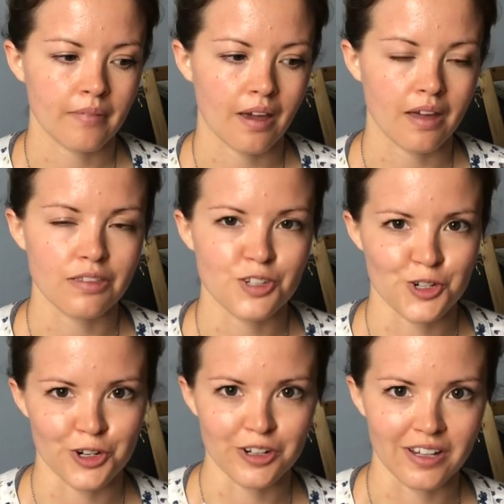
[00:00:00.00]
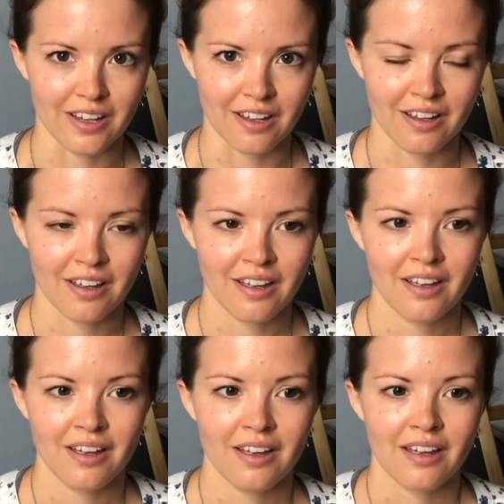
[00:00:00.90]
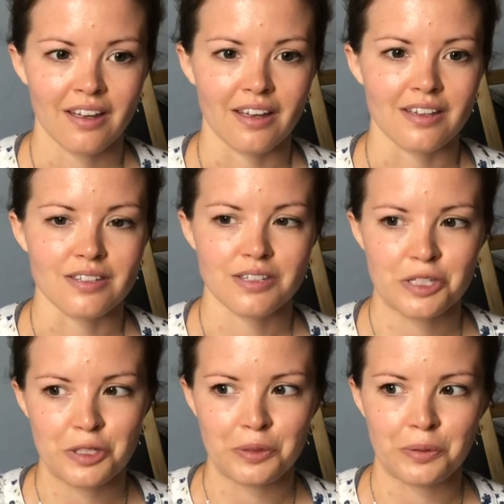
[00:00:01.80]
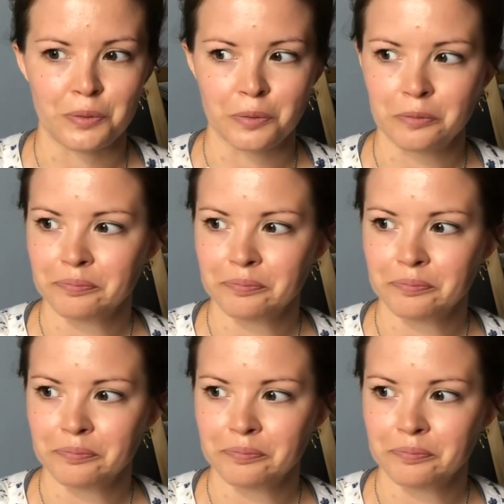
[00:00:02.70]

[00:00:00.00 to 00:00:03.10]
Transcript: and the journey is to